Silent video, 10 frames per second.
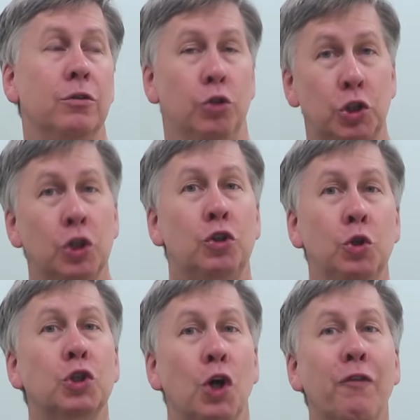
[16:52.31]
you should
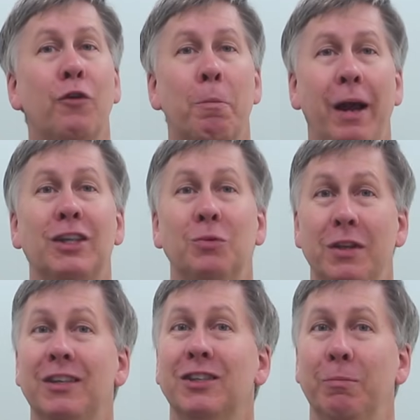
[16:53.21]
do so for a patient
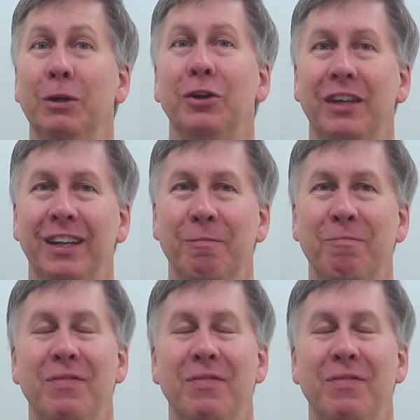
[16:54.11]
with a disability.